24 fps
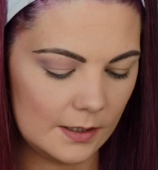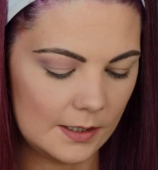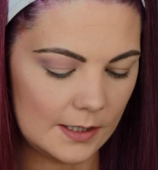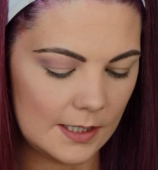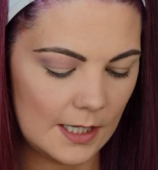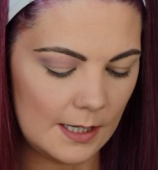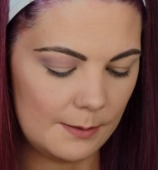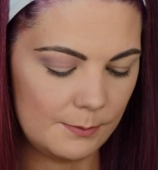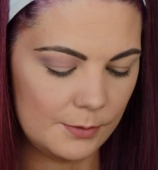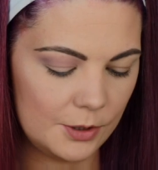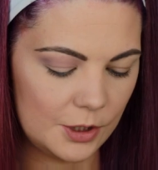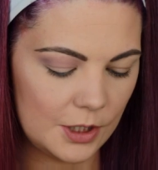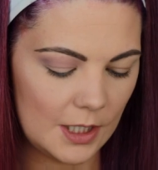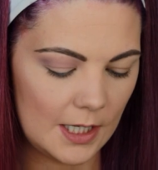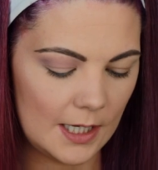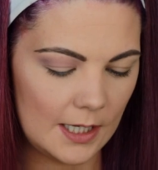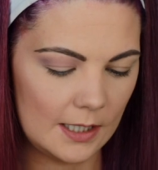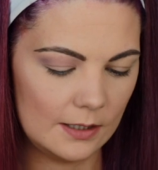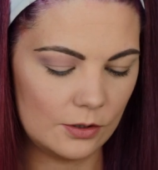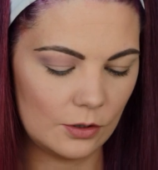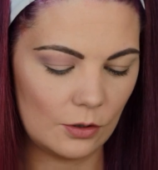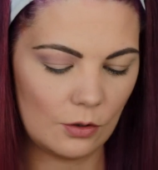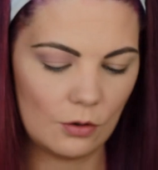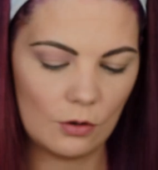the same
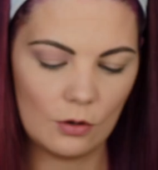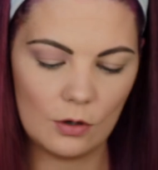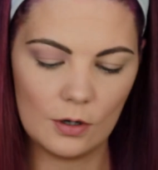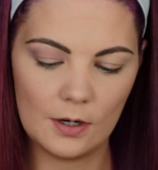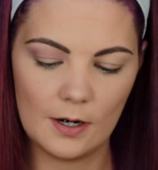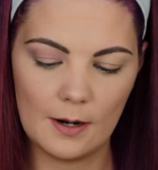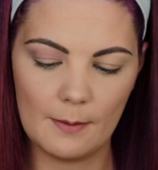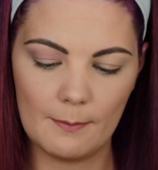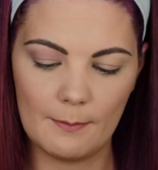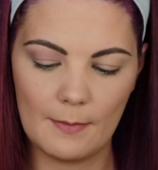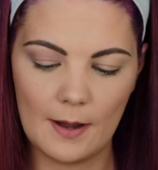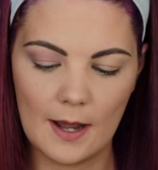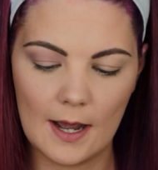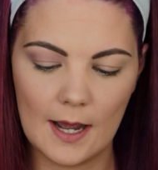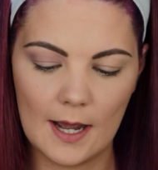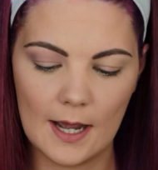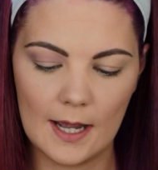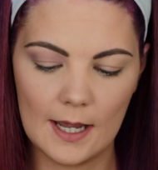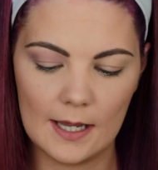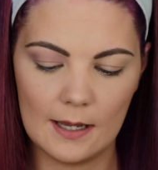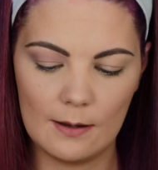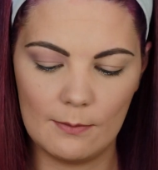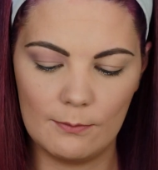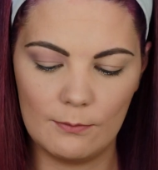shade on
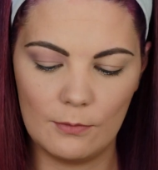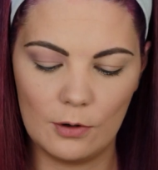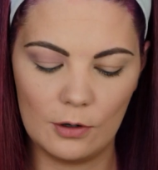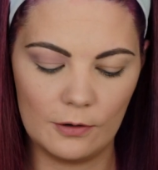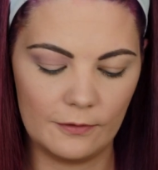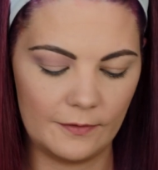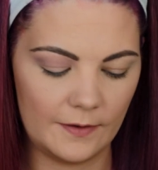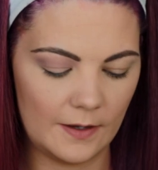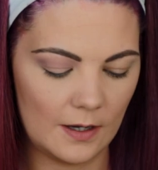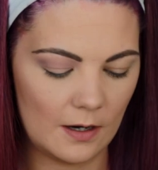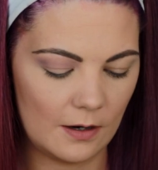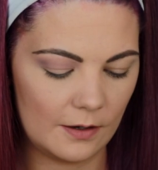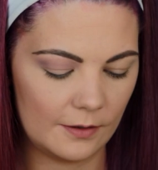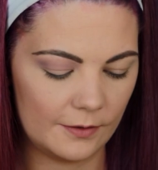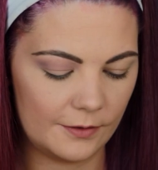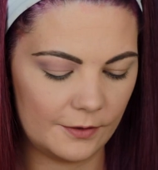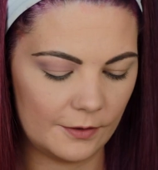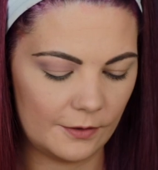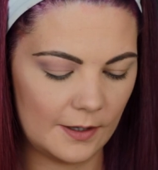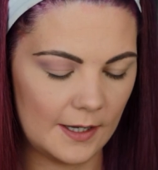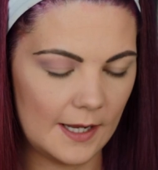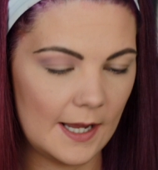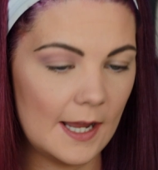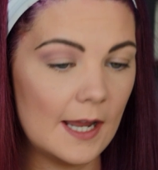my Morphe
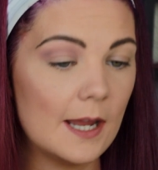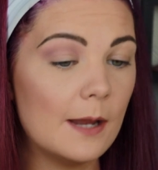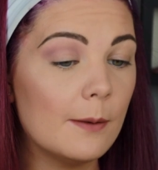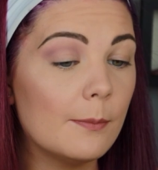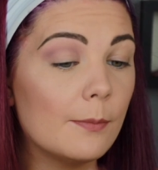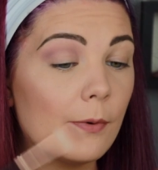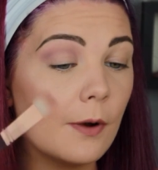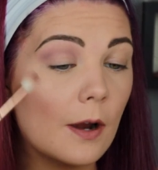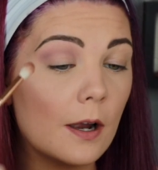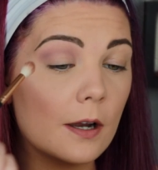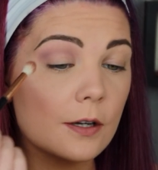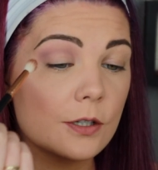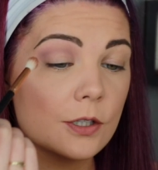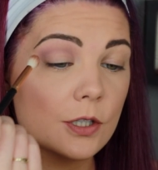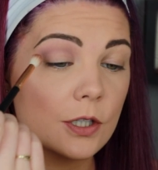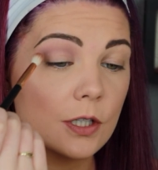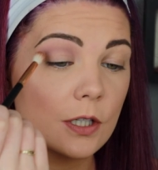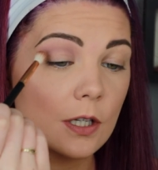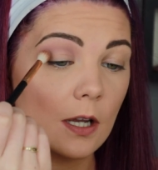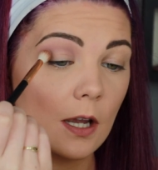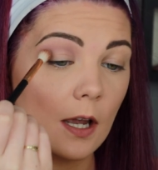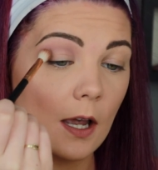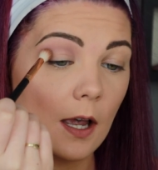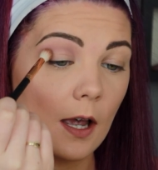R38
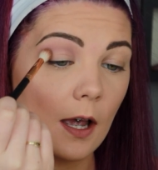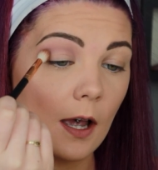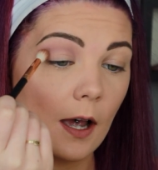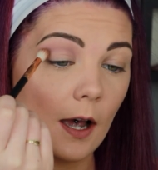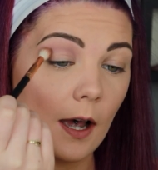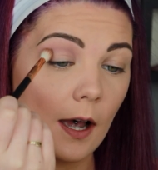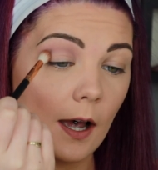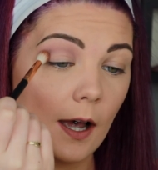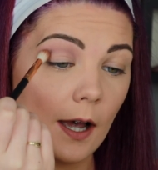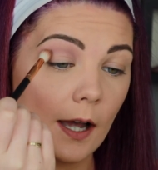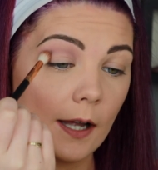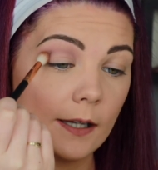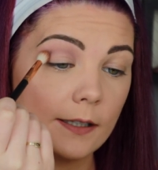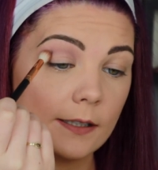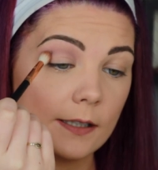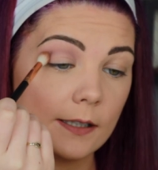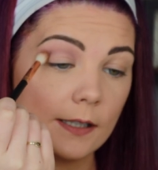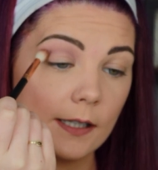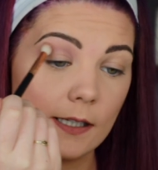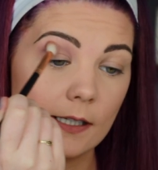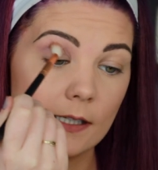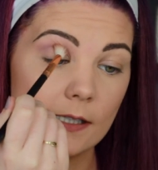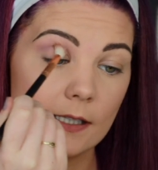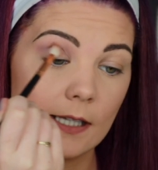brush, and in
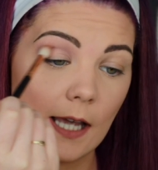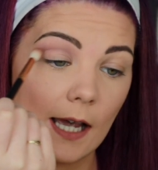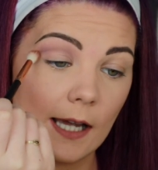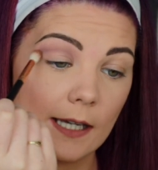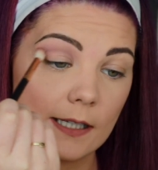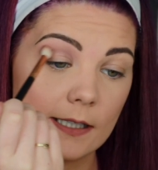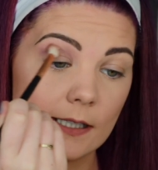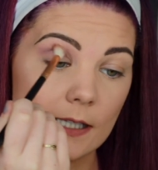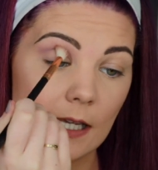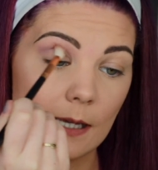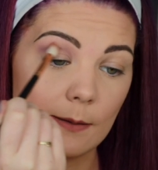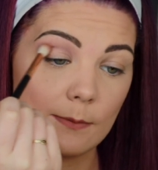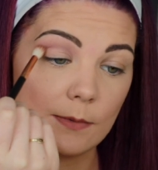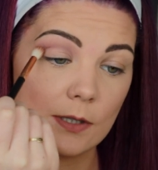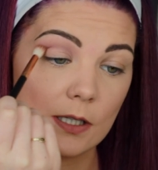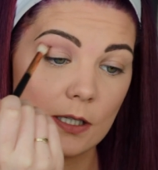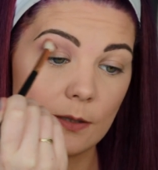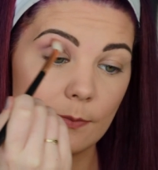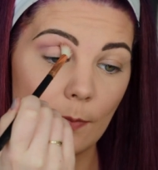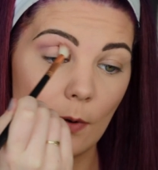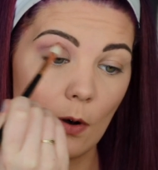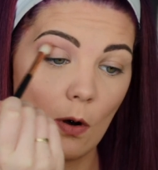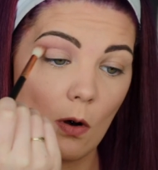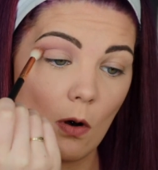the exact same
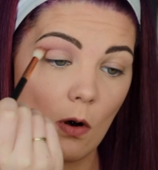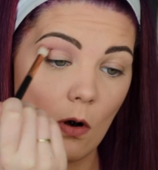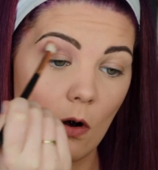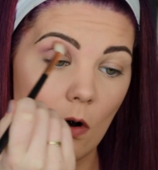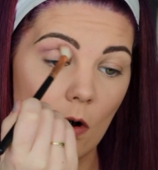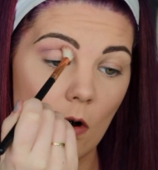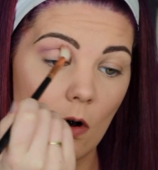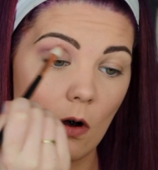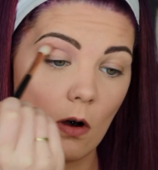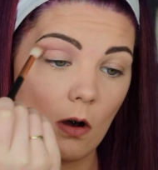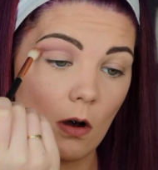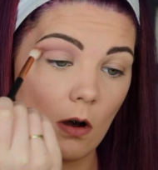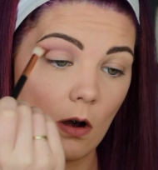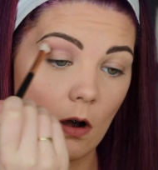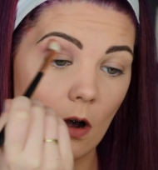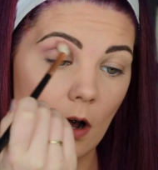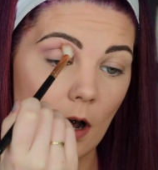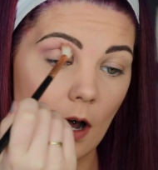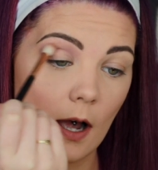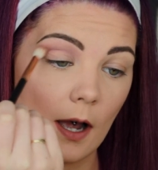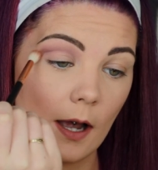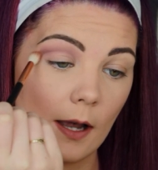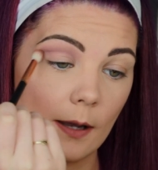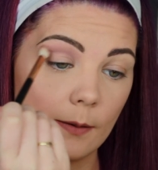spot
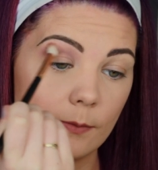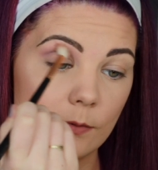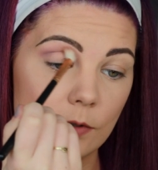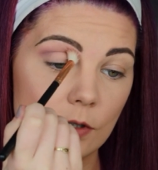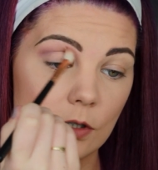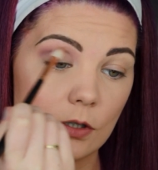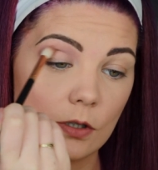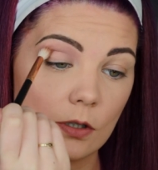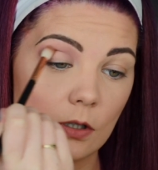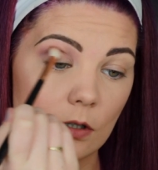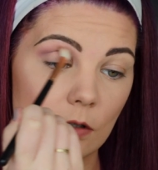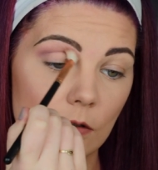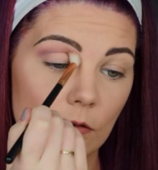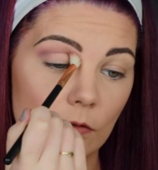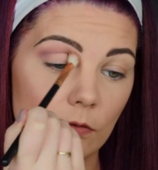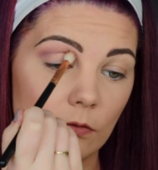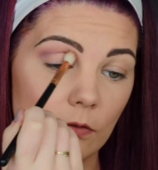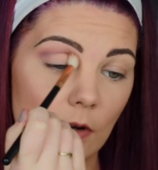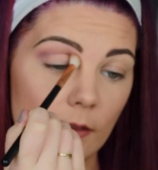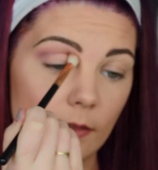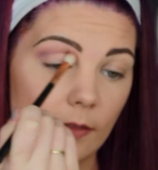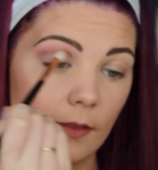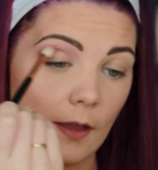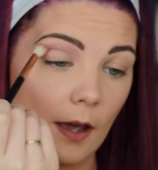I'm just going to
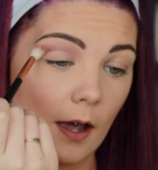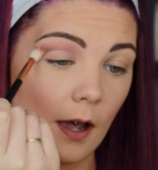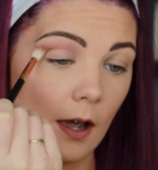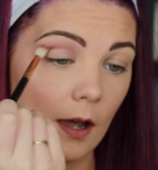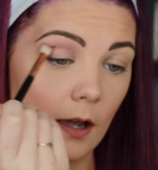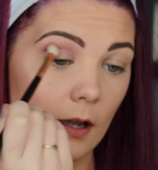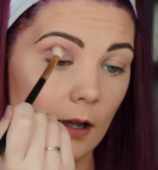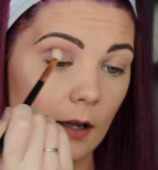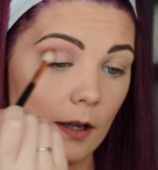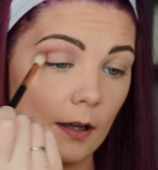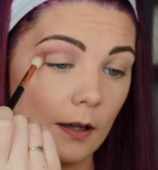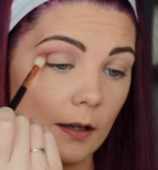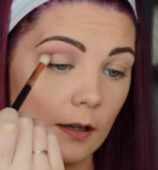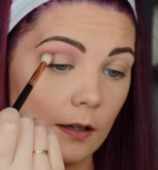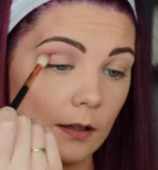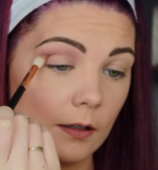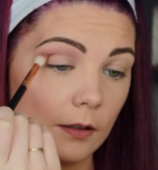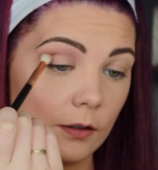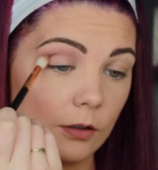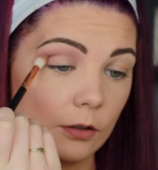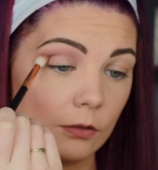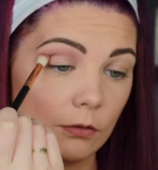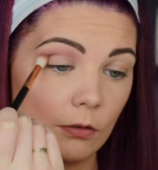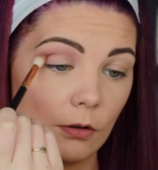run that
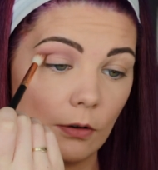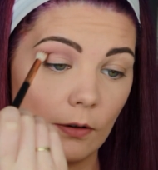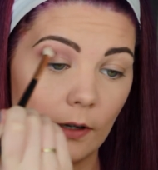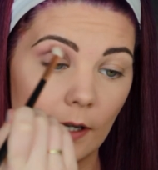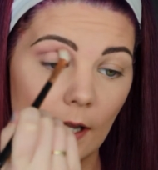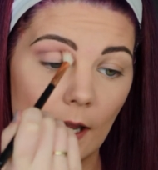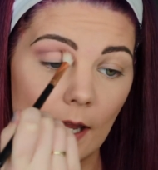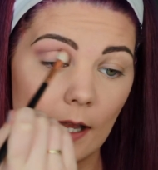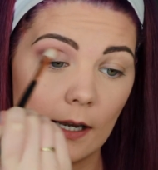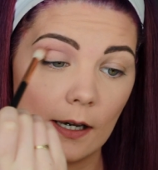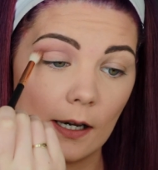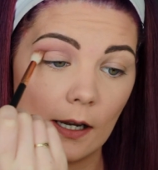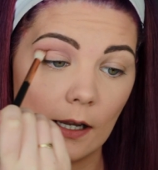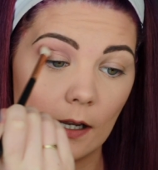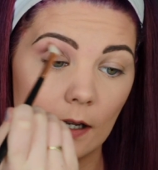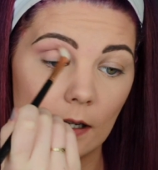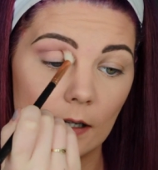through again.